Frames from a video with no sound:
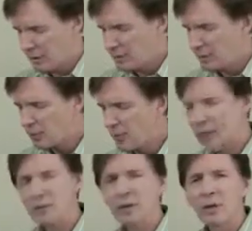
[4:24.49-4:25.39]
as it
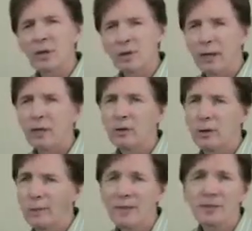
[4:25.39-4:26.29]
provides greater
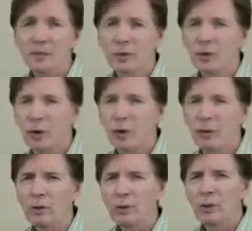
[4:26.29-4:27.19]
amounts of
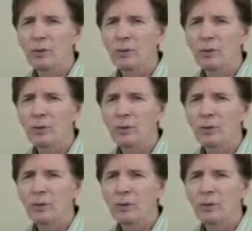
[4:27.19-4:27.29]
control,